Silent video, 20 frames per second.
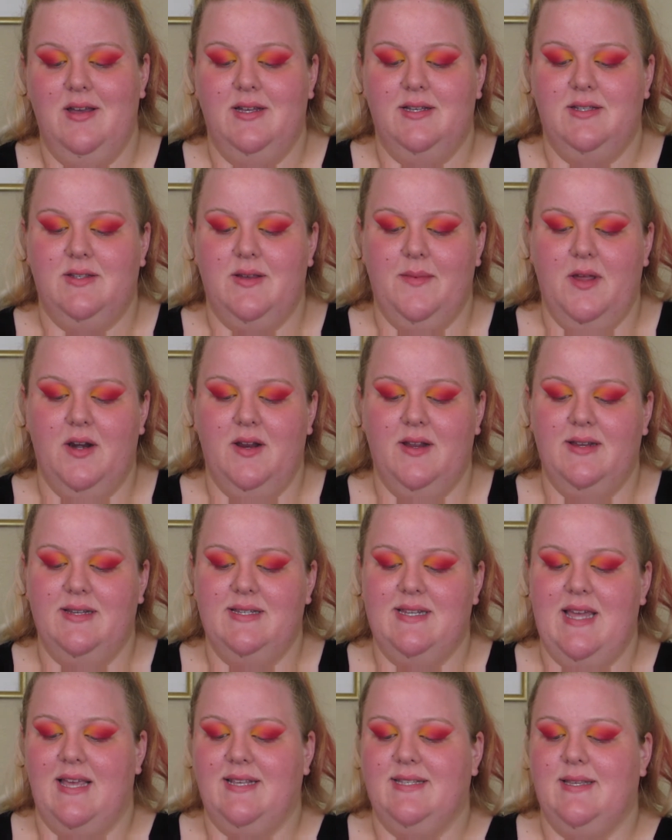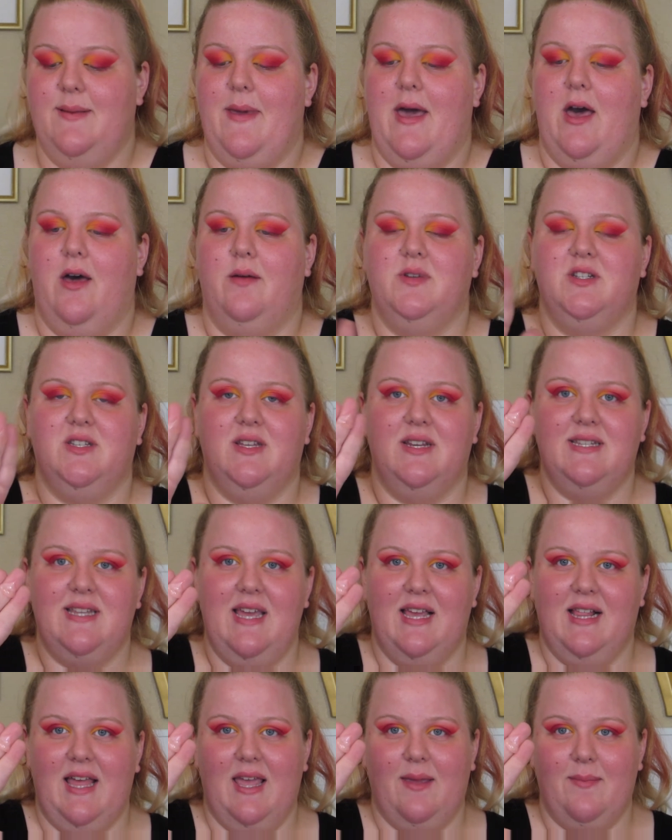So I'm going to take some out. I'm just going to
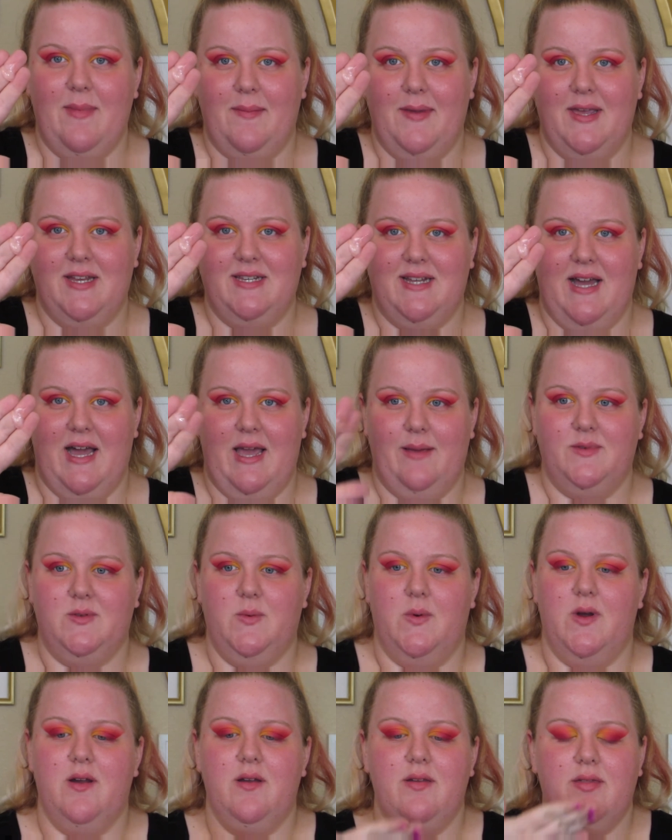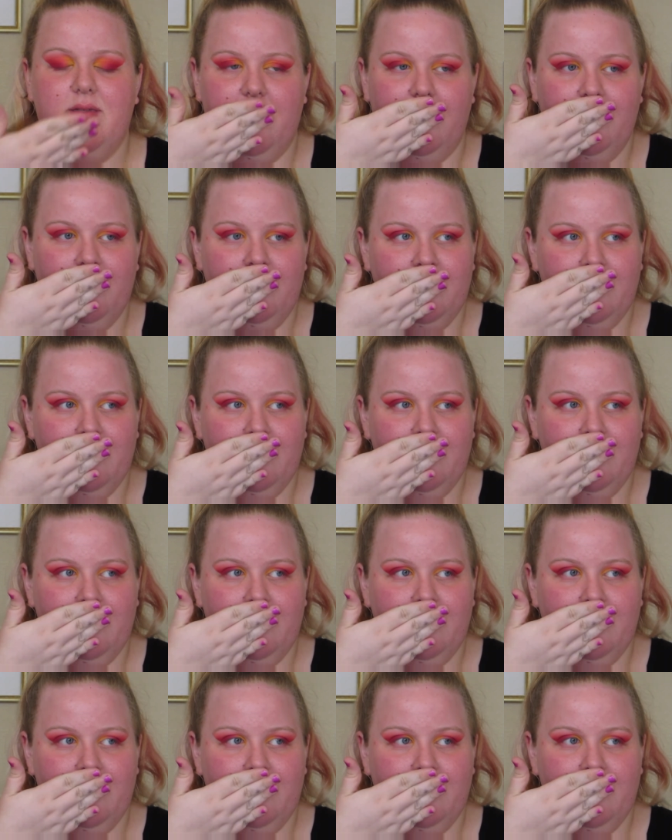take like maybe a dime's worth.